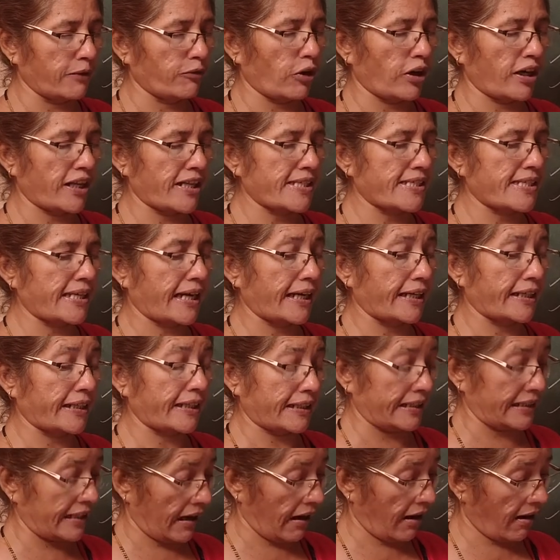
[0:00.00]
What is
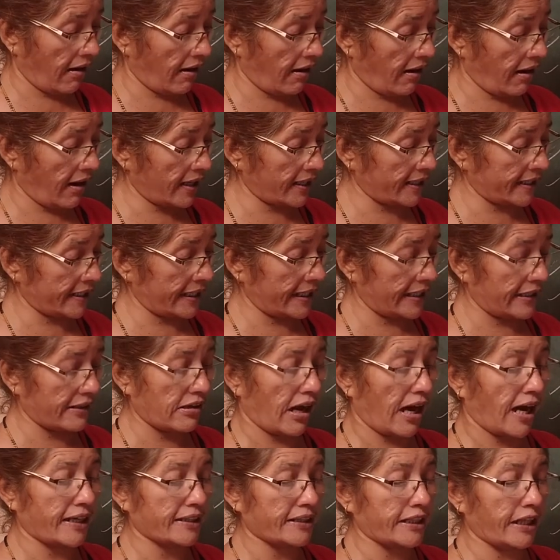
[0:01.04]
that? Dark. In
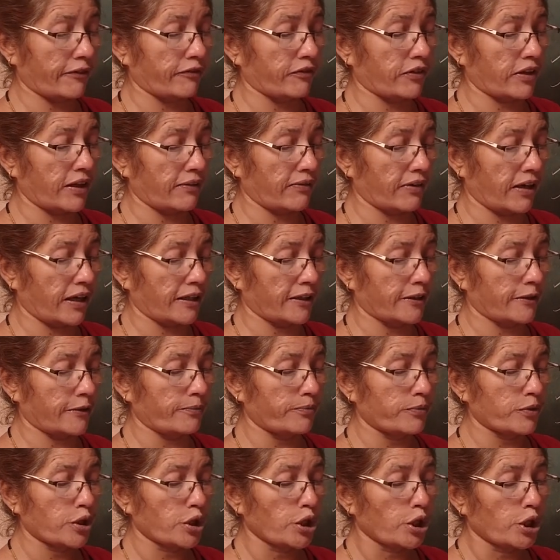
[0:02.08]
dark they have
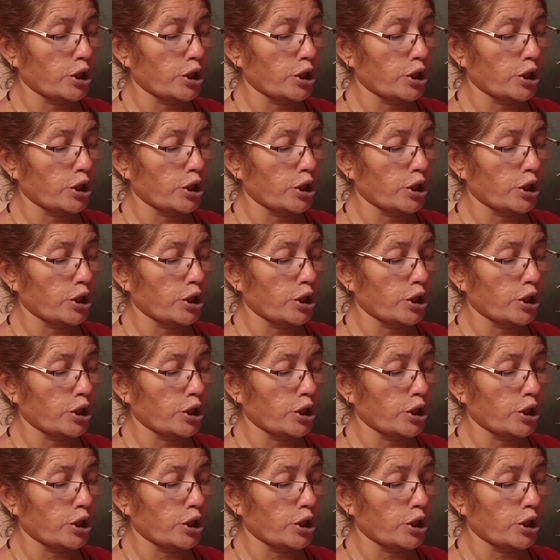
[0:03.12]
given